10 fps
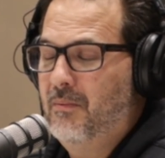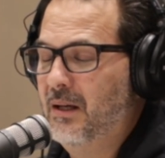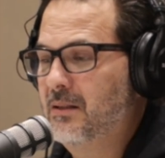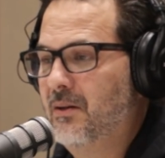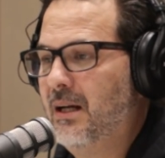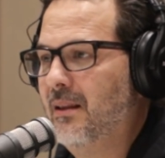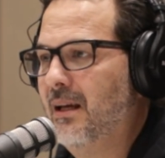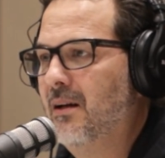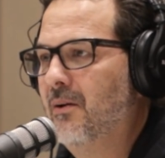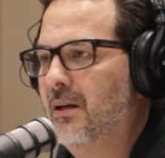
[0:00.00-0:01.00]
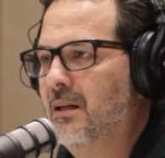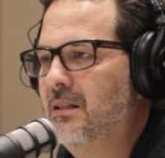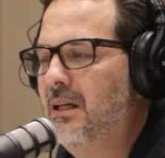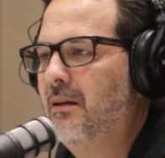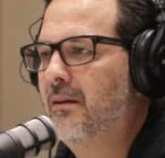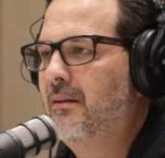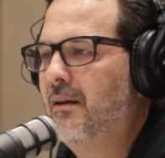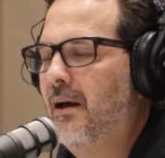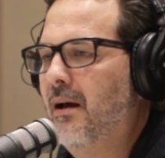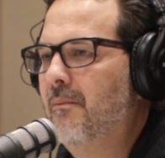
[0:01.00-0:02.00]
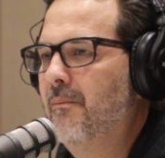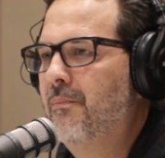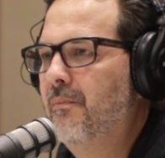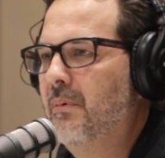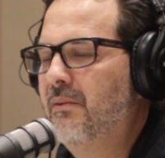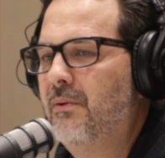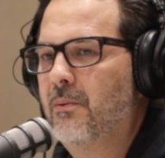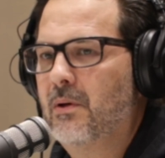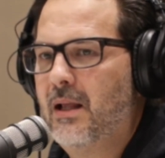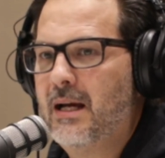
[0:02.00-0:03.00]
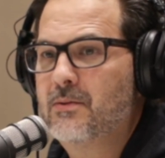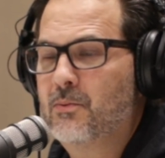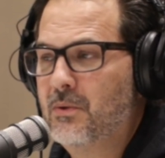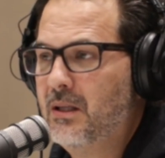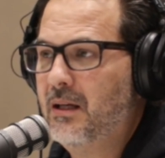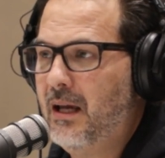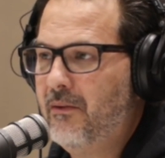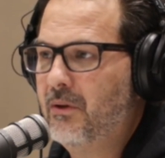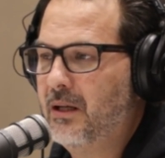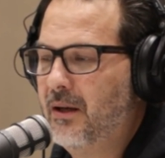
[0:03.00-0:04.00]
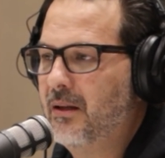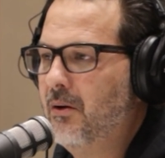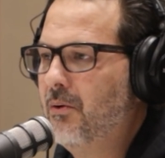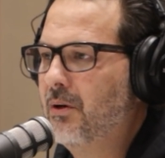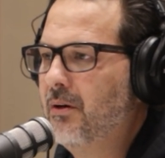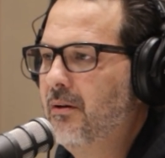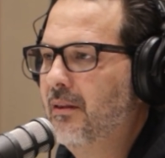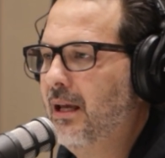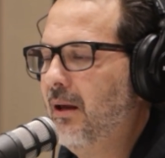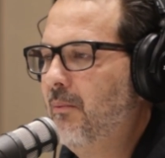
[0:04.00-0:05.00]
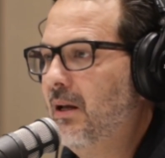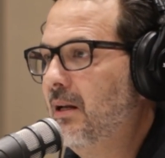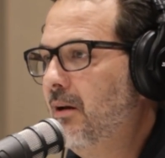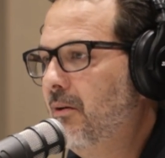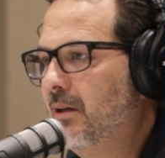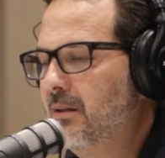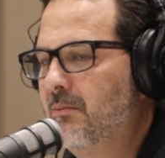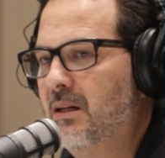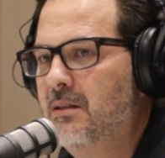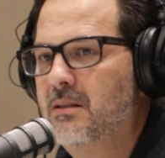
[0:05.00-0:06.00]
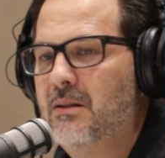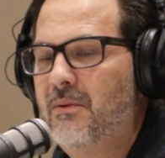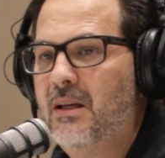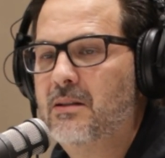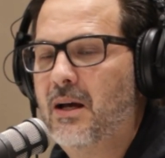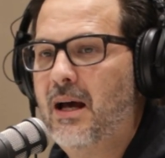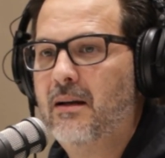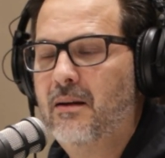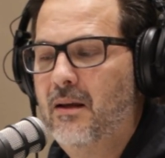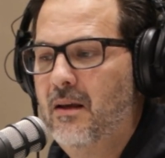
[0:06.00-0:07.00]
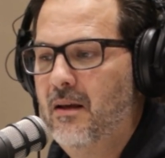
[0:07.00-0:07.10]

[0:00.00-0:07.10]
that's great. They can go get a deal. But if it relies really heavily on the owner, they can't pay nearly as much as if he's got